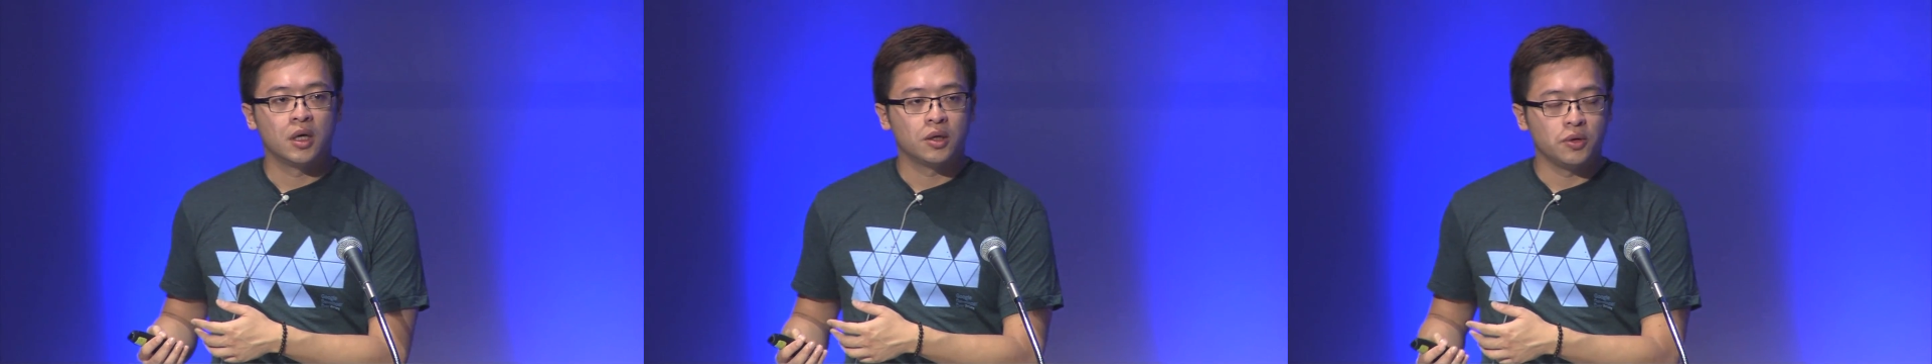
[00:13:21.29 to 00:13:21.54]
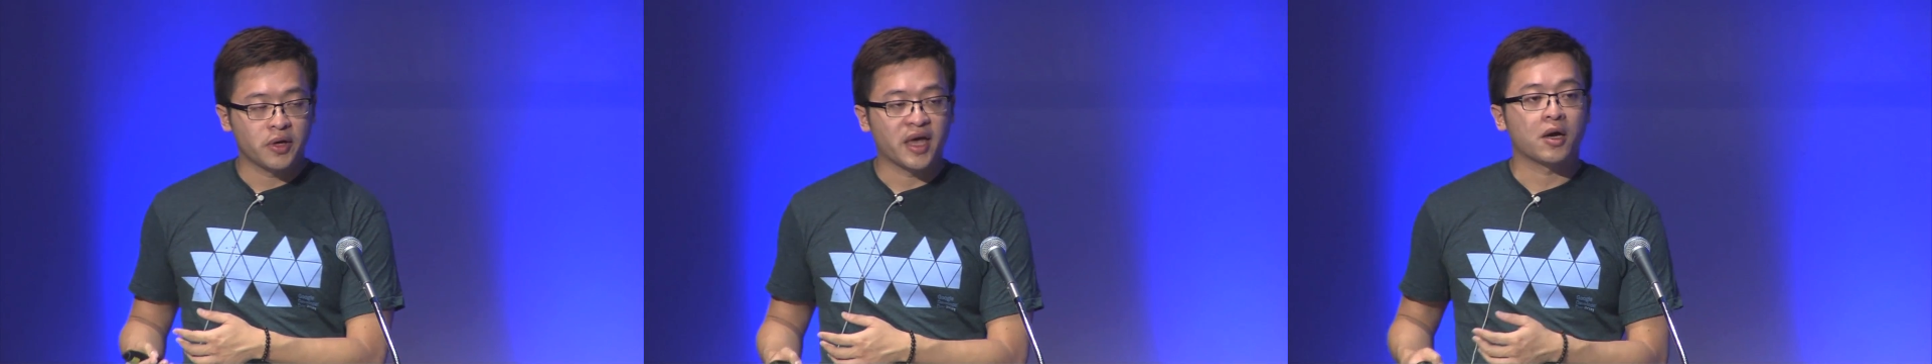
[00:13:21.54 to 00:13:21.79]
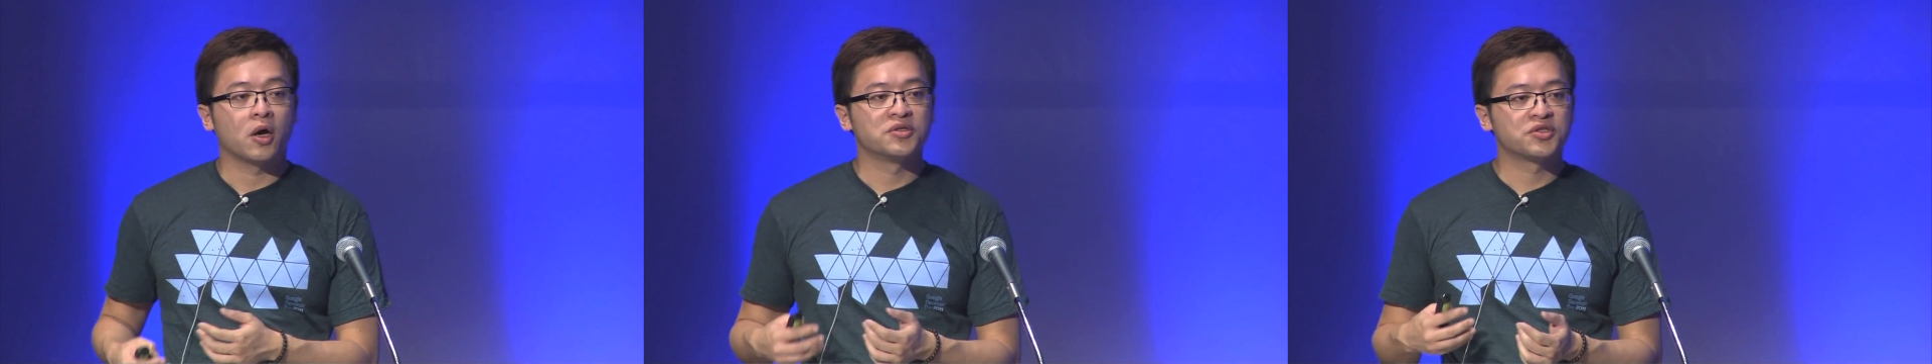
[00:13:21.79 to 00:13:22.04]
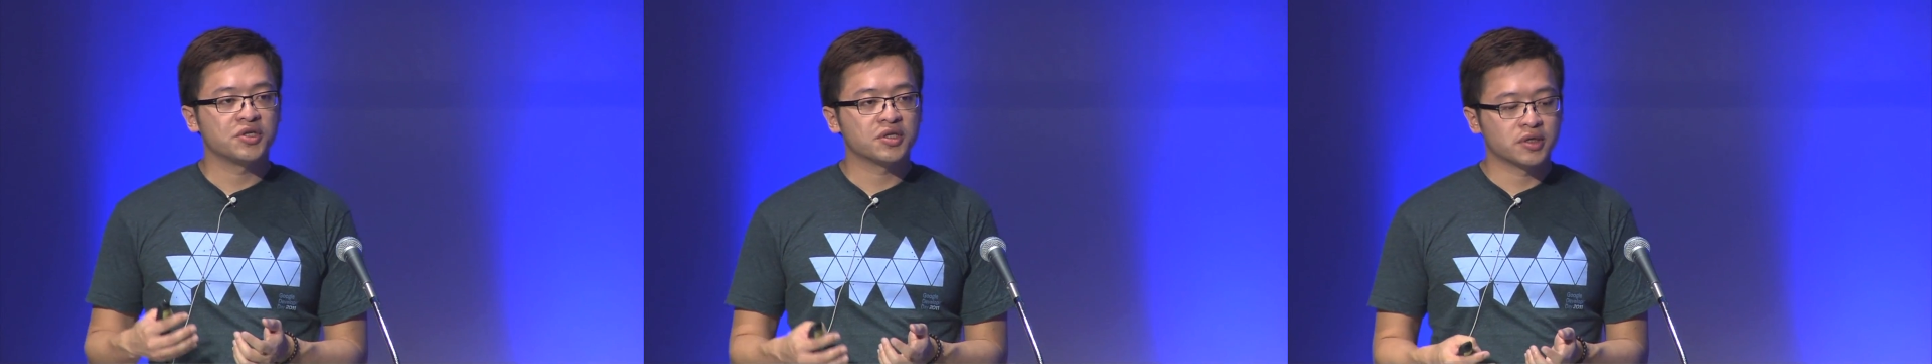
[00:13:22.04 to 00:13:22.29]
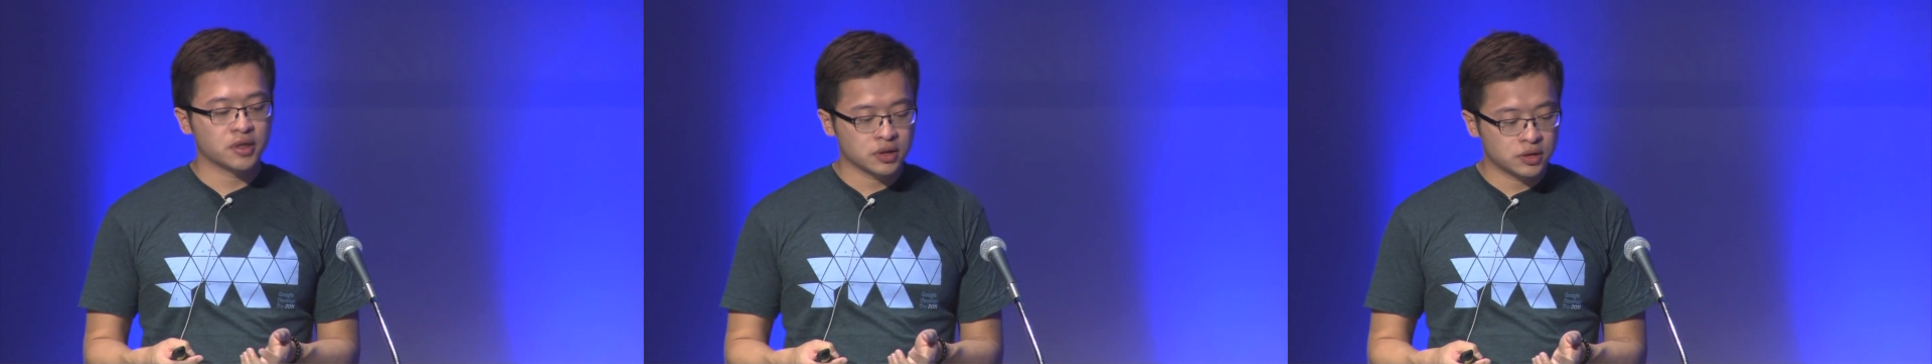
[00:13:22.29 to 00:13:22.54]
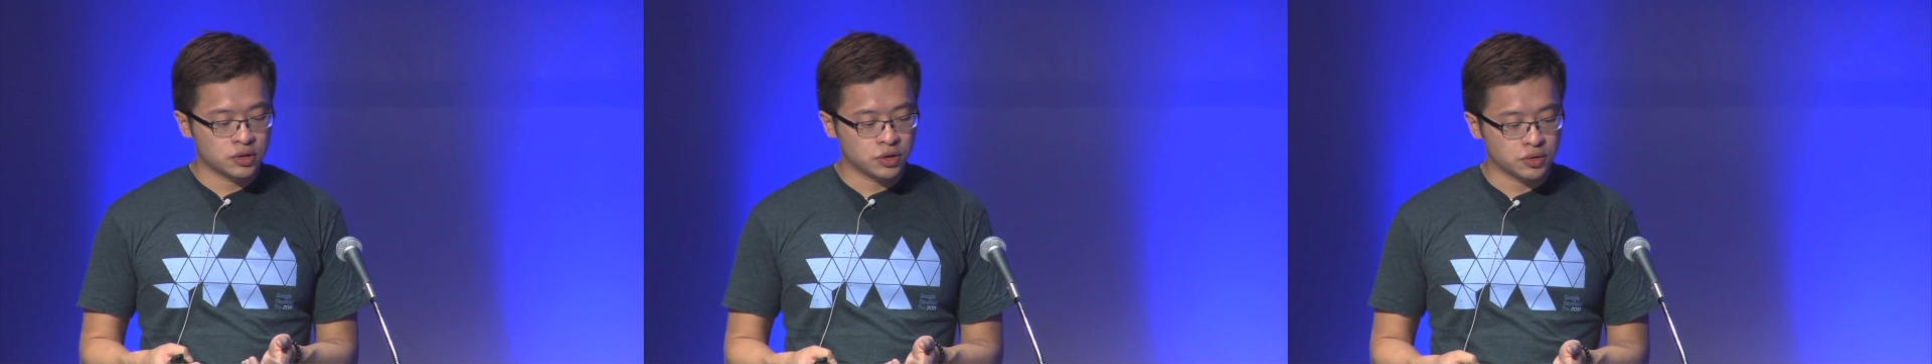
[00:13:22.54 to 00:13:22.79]
you can consider
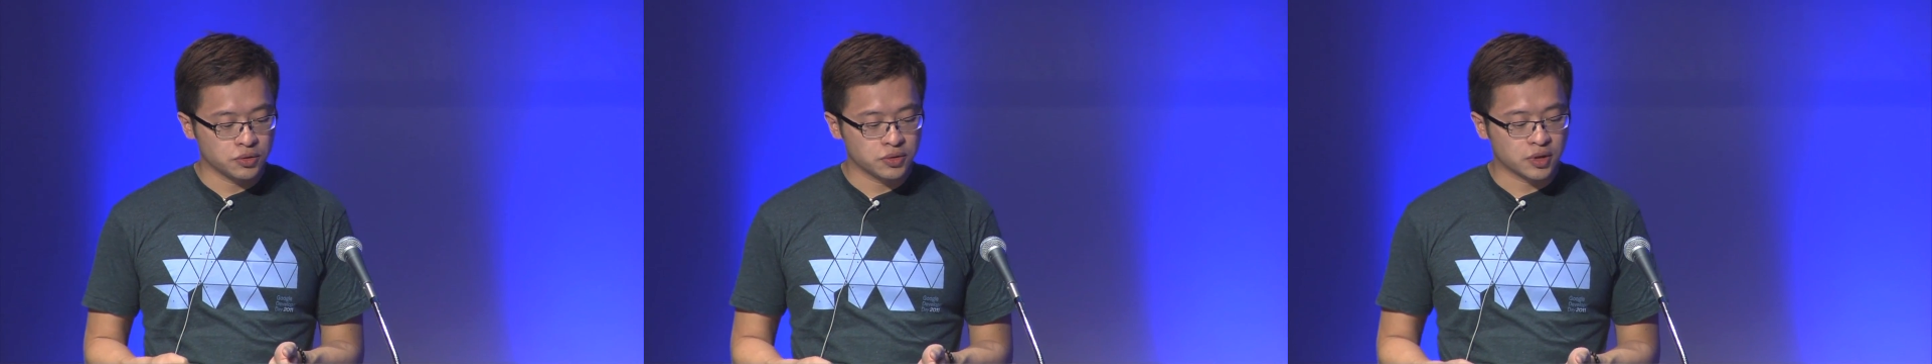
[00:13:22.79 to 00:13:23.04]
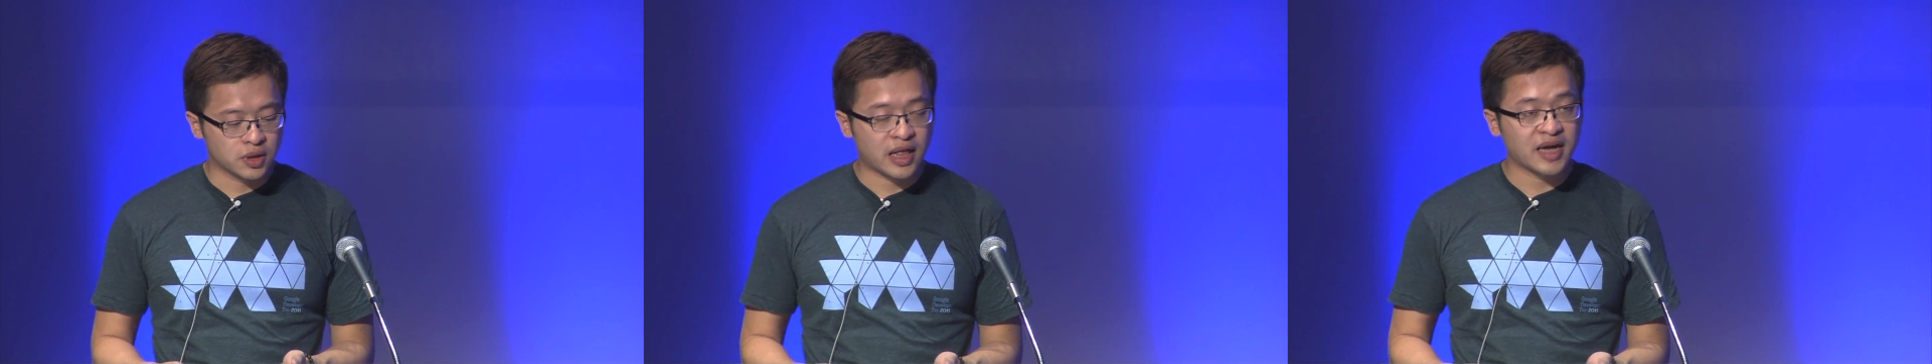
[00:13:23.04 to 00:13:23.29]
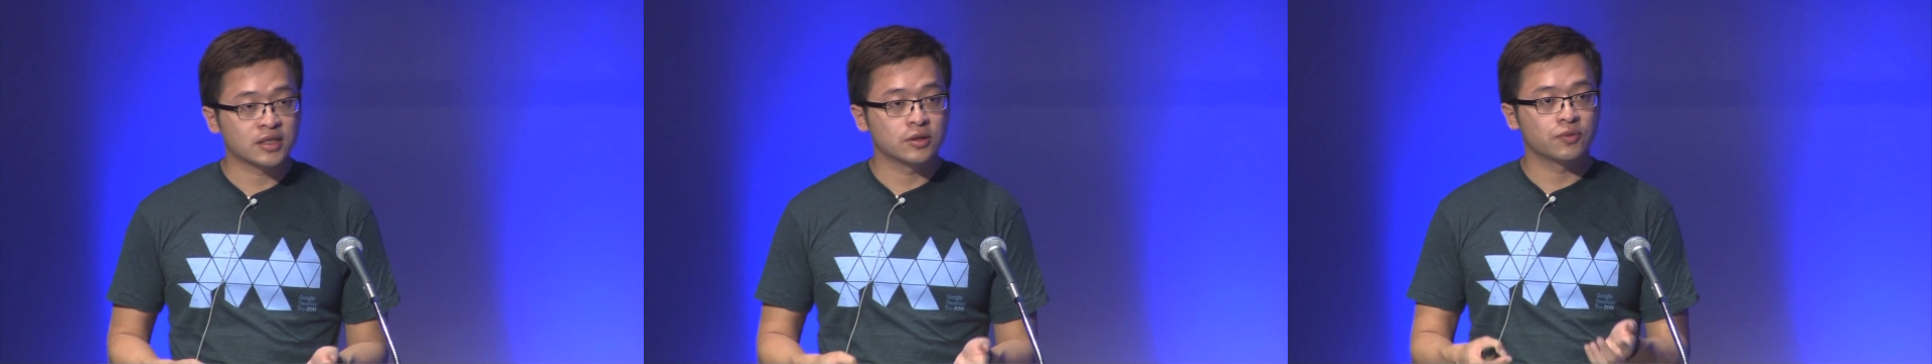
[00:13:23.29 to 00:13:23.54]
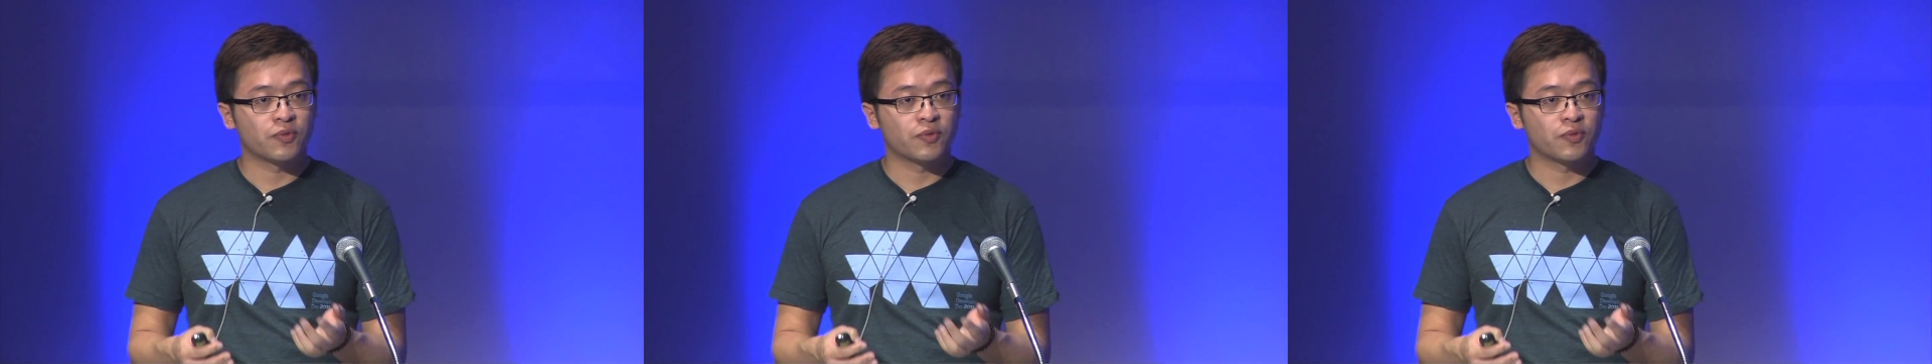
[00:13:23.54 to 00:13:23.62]
to do the license